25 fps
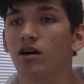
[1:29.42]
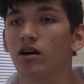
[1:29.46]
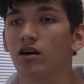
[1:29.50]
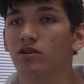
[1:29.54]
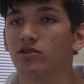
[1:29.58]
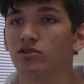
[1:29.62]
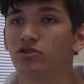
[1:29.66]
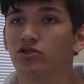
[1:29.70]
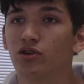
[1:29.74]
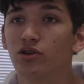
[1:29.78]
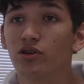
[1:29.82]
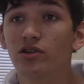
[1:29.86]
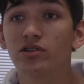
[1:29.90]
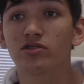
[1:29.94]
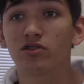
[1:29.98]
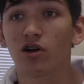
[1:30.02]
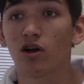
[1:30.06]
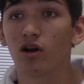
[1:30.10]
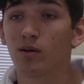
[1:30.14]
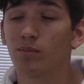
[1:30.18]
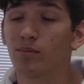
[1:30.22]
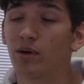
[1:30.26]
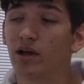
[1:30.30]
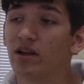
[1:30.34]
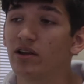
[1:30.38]
Students
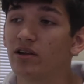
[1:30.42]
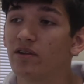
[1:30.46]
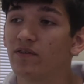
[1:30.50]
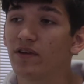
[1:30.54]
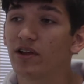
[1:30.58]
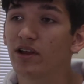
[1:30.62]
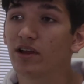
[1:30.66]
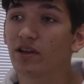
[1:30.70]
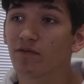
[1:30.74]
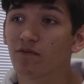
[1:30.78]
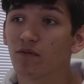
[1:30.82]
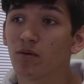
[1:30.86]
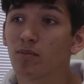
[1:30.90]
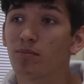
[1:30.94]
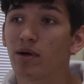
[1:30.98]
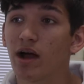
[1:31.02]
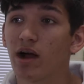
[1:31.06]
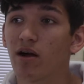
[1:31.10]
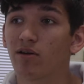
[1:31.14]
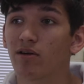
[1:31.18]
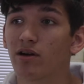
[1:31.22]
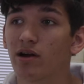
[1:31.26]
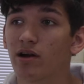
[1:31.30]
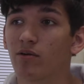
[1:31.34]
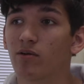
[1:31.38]
are benefiting from
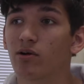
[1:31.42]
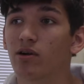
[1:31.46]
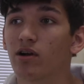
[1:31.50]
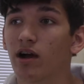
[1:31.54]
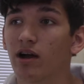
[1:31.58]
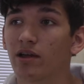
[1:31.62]
power hour.